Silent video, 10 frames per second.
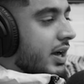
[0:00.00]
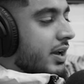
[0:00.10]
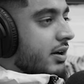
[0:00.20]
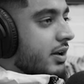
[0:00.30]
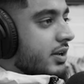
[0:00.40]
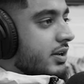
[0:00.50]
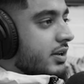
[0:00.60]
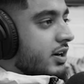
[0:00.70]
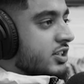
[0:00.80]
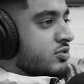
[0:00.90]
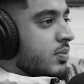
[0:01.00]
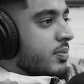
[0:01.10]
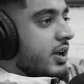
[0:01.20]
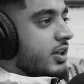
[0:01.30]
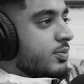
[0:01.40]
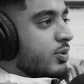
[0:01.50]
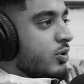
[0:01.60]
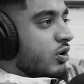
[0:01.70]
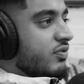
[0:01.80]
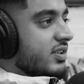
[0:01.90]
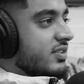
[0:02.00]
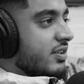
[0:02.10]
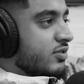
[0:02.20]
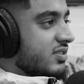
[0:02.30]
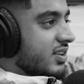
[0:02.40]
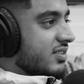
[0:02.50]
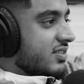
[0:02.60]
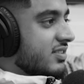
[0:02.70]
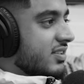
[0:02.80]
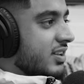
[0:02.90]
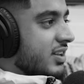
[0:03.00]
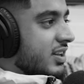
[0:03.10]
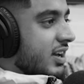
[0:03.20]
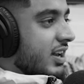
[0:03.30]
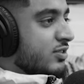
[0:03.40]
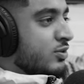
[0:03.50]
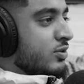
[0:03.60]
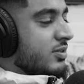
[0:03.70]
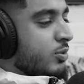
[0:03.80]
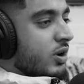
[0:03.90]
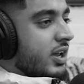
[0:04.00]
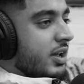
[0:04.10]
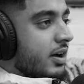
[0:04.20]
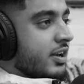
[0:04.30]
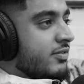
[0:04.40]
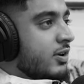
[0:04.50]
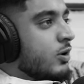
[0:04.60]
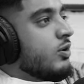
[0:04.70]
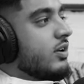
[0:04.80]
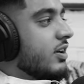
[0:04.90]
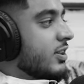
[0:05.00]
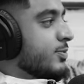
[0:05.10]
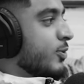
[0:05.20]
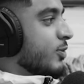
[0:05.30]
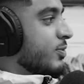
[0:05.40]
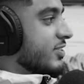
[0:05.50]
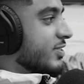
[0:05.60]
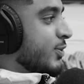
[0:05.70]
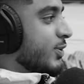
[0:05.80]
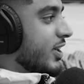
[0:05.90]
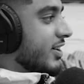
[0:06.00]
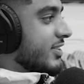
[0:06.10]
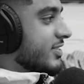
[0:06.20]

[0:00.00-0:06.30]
and I just remember hitting the ball over his head for six. And as soon as the ball hit, I didn't even look at the ball because I knew that